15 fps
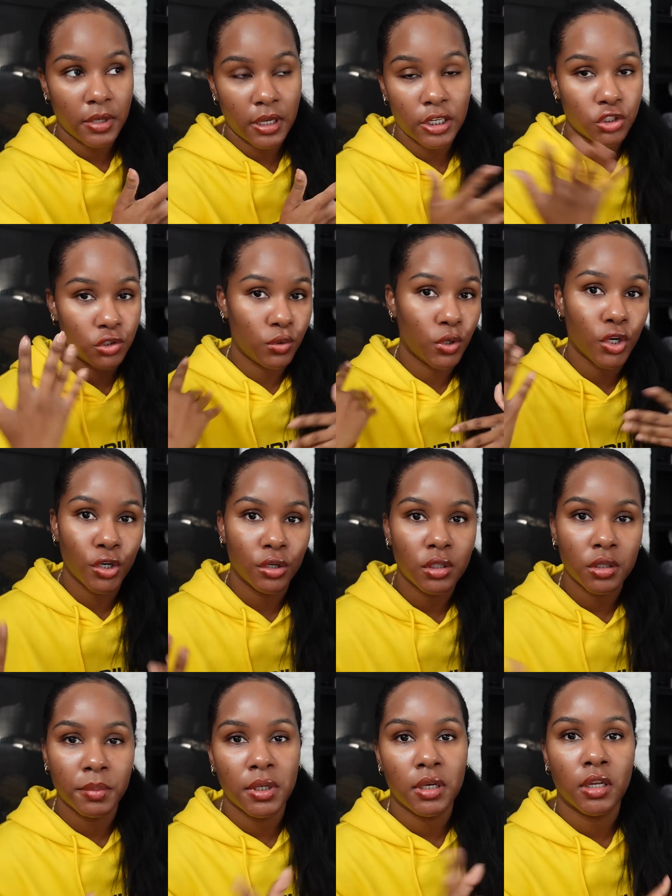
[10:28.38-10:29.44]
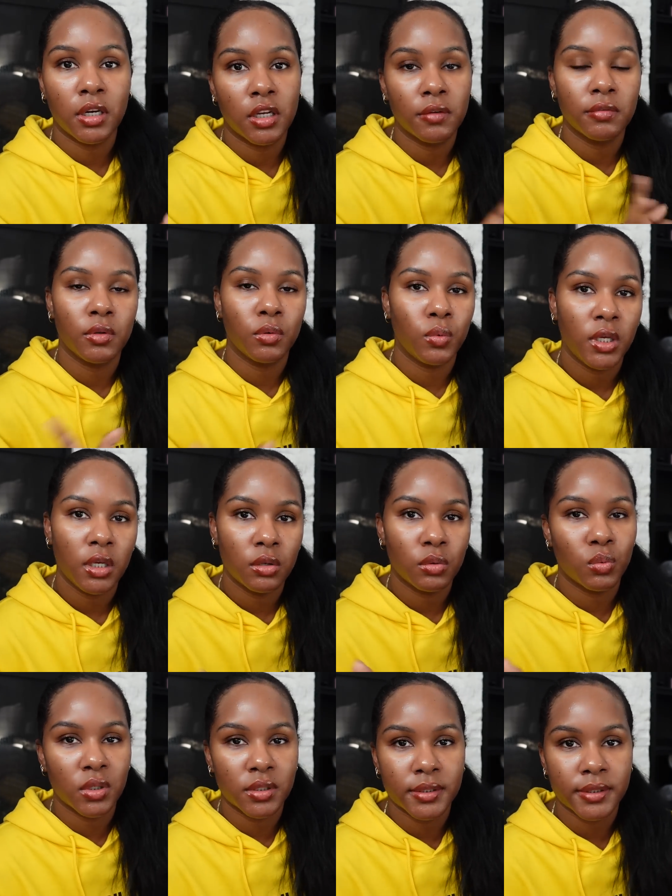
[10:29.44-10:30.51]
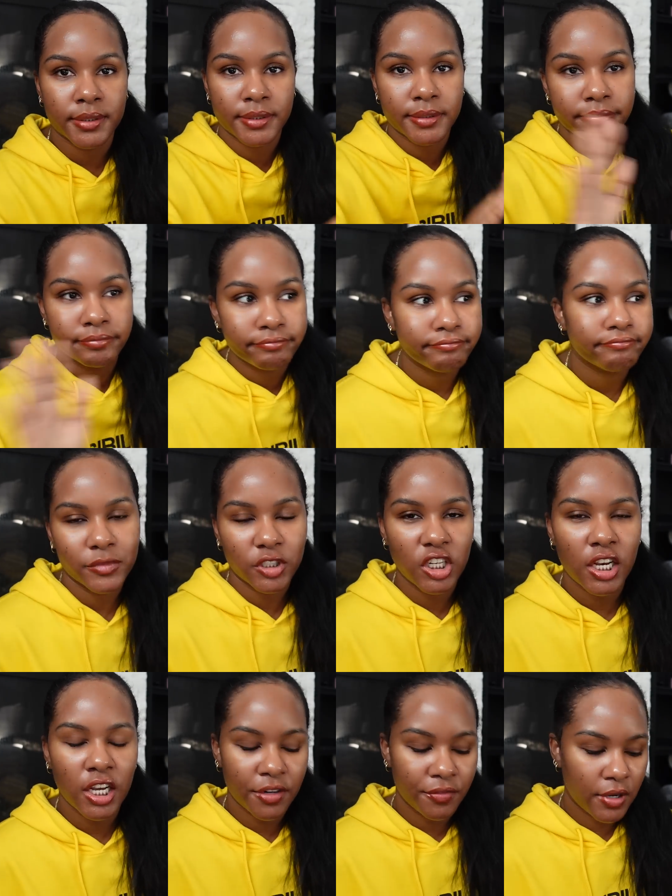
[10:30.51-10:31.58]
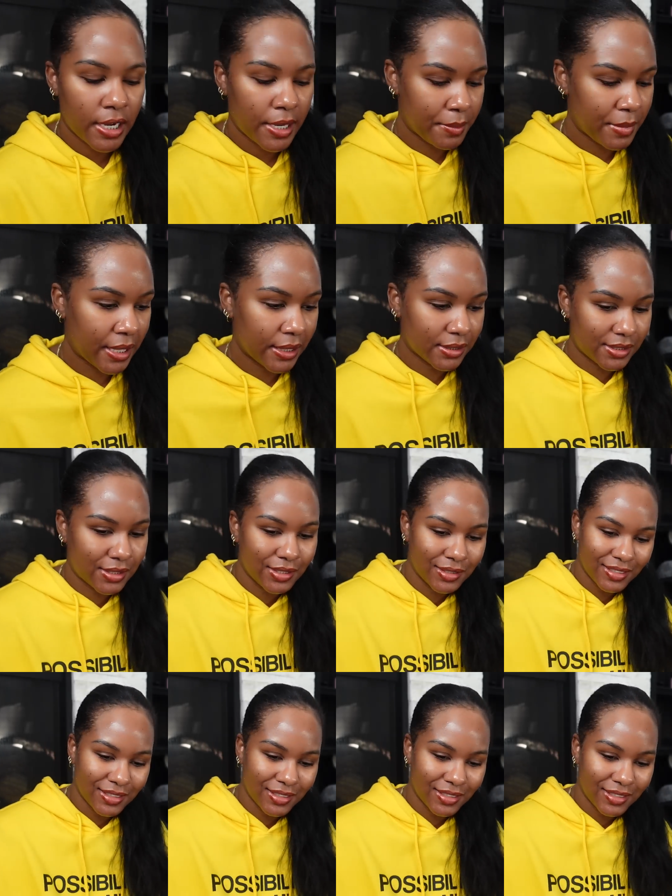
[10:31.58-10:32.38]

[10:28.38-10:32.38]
as you heard, the beginning of the week was kind of a hot mess.